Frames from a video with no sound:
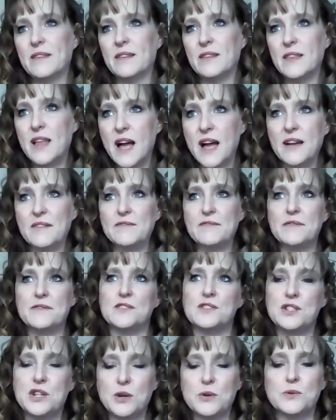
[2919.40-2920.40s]
live
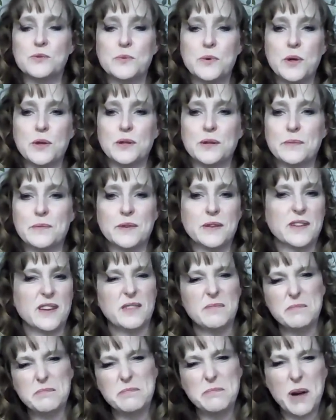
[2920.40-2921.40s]
shows will only
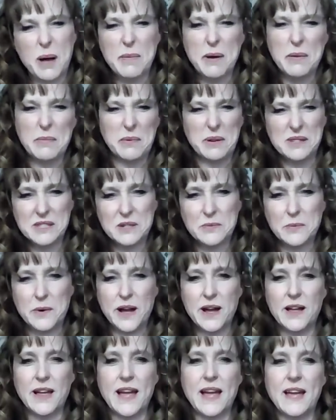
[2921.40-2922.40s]
pop up once in a
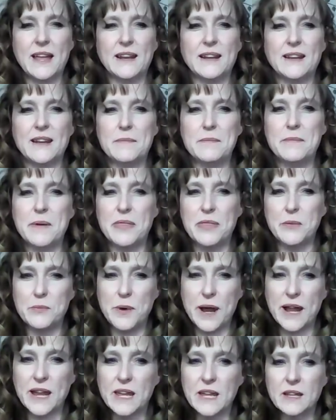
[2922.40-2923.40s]
while, and but the
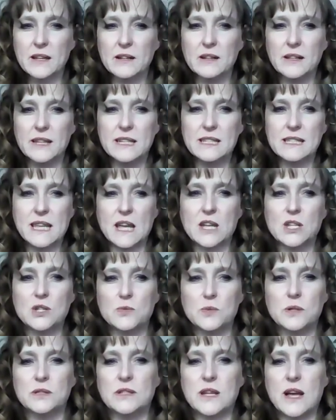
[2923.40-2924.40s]
regularly
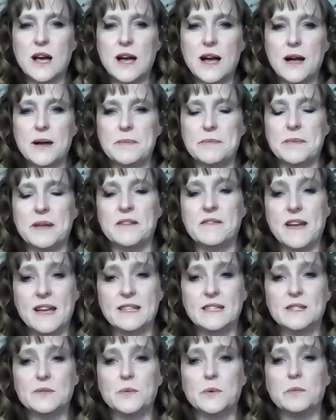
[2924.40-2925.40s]
scheduled um,
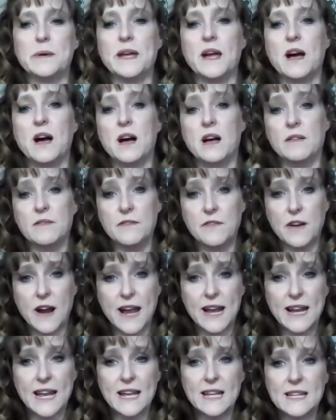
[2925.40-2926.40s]
events will be on
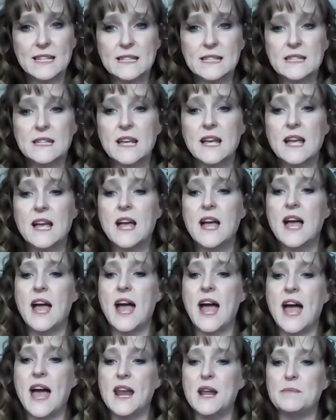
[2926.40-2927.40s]
Fridays.
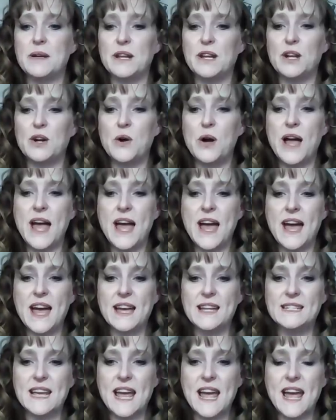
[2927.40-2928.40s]
And I'm going to go
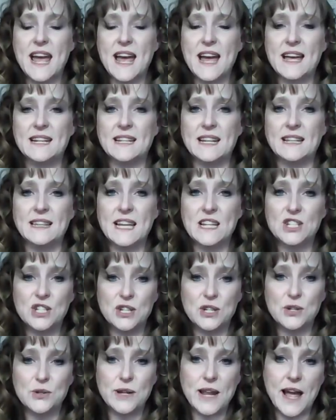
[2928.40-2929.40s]
ahead and let you
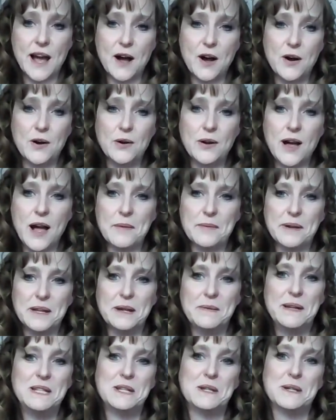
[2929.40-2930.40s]
know now. I'm going
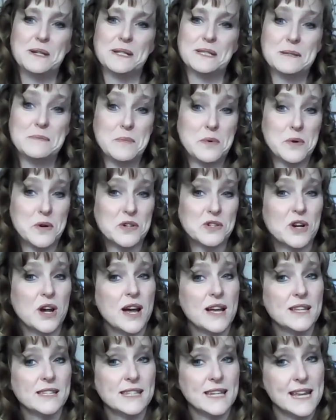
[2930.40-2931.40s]
to be doing some more
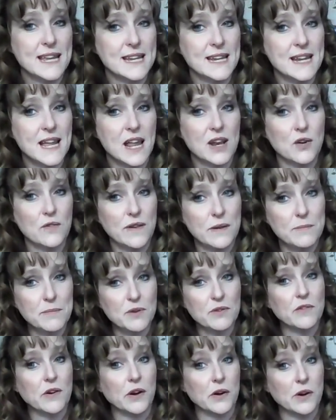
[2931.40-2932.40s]
draws in
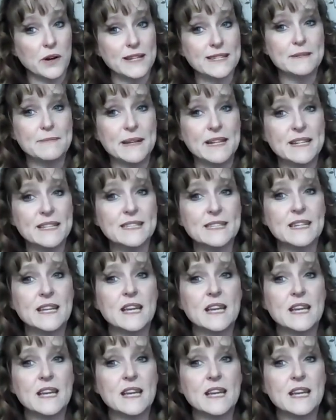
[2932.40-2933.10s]
November for Christmas.